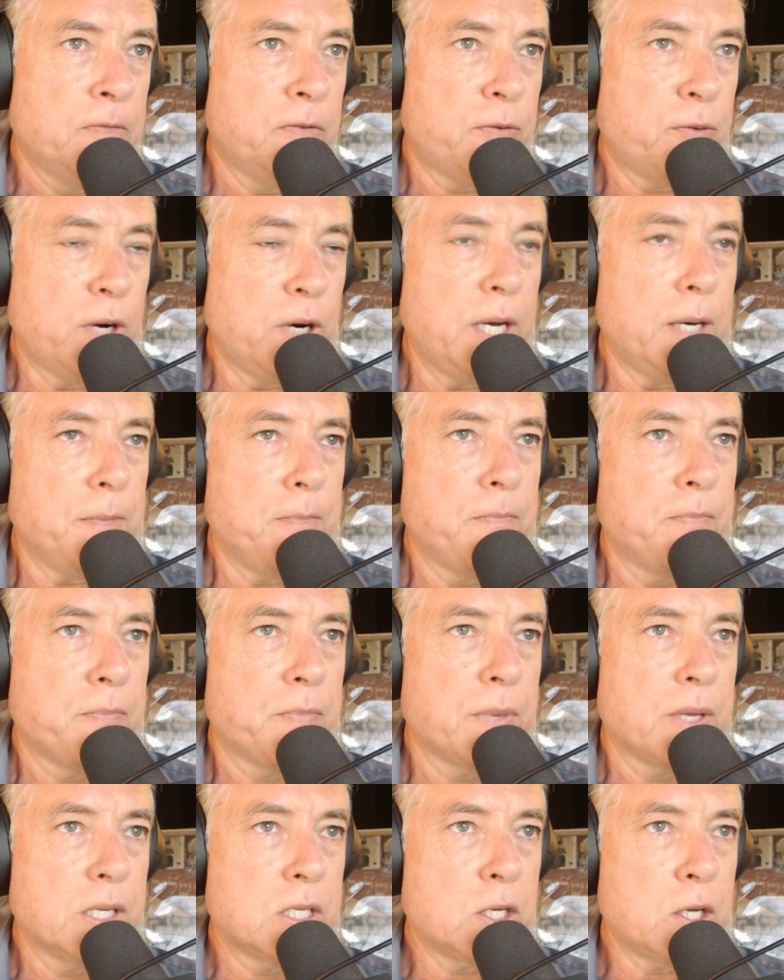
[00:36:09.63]
freedom.
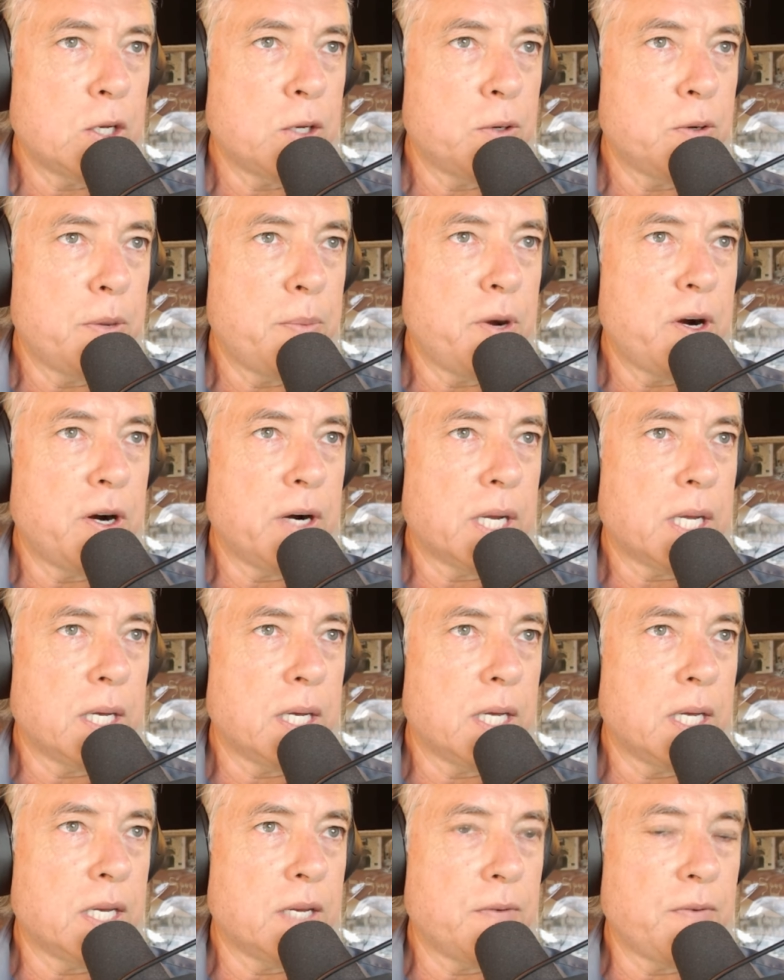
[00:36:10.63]
So
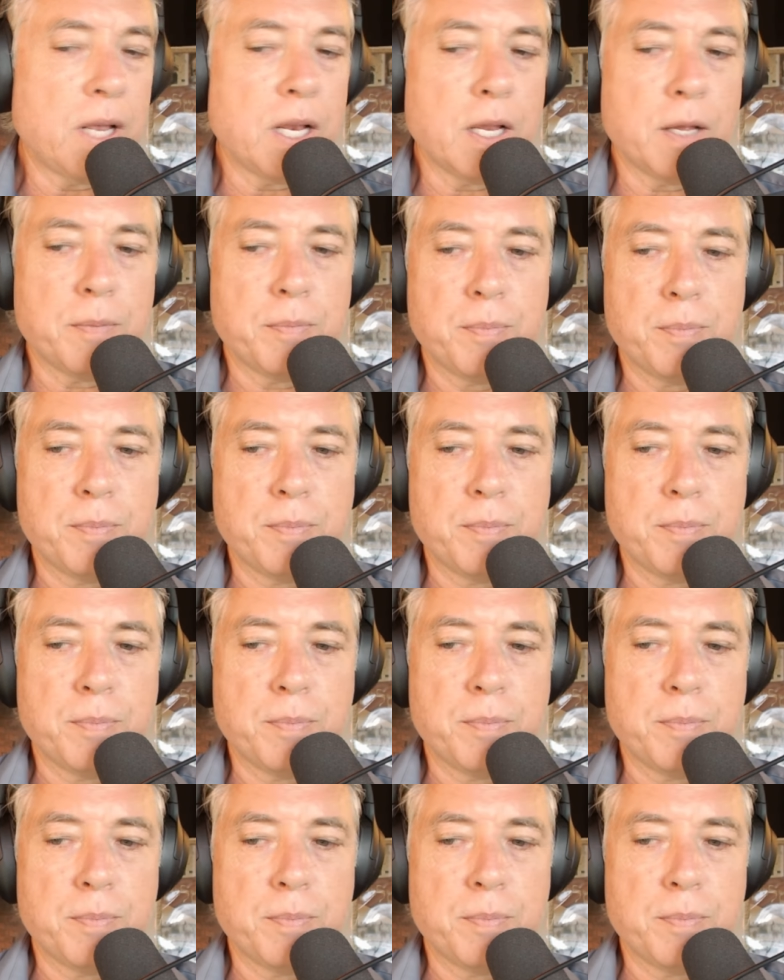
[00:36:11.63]
America developed